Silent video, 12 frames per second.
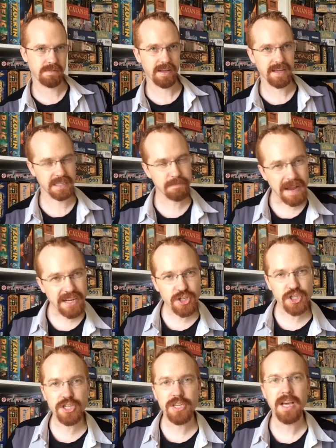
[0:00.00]

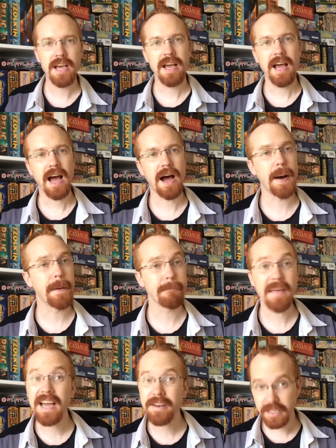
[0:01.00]
expansion, um,
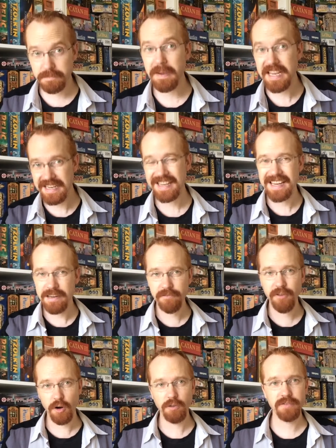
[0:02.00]
and that's been
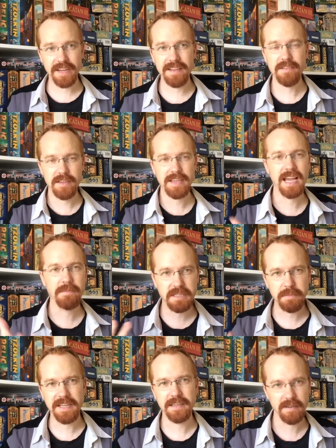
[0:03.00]
involved in the game. It's
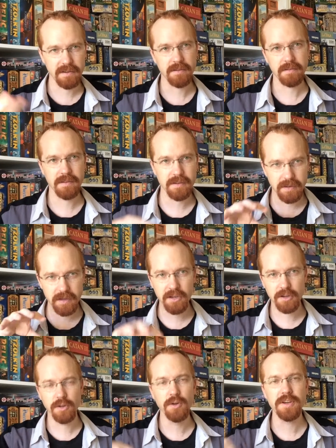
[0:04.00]
been
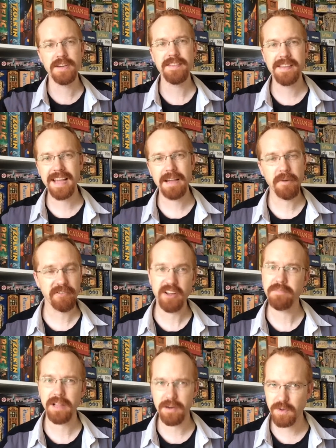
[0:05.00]
included in the game. I've only
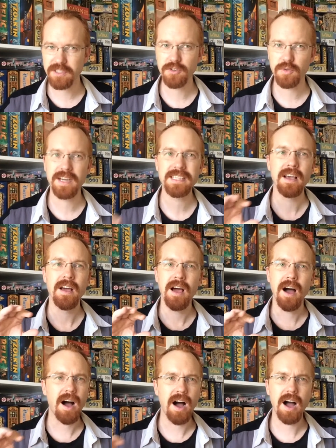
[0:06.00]
played it once or twice.
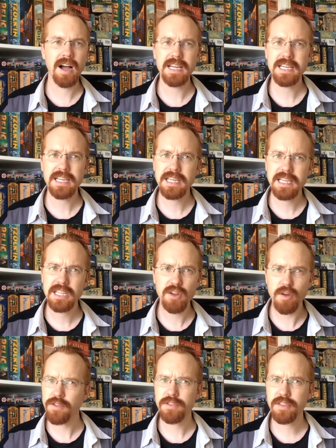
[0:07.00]
I
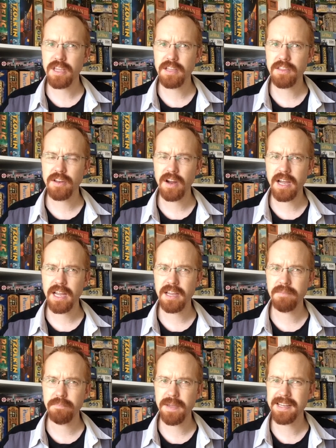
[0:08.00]
don't think that
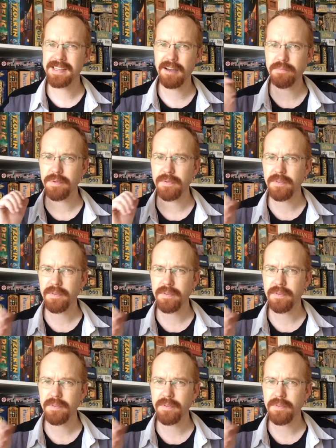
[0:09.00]
I picked up